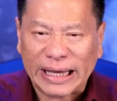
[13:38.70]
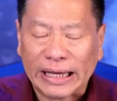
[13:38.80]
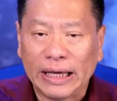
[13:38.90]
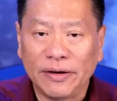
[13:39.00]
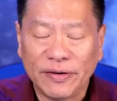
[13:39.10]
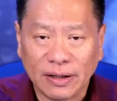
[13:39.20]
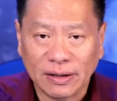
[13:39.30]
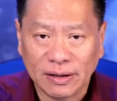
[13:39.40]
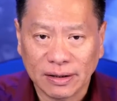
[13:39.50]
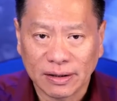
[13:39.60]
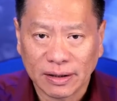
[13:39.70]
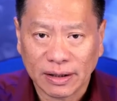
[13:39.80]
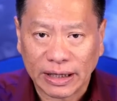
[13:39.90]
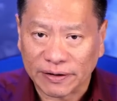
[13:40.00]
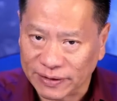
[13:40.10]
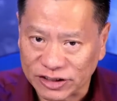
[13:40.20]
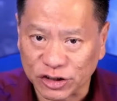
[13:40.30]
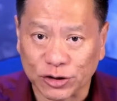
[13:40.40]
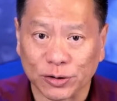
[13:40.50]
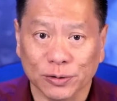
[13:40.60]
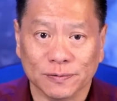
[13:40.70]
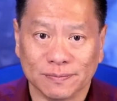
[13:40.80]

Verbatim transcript: Even if that's true,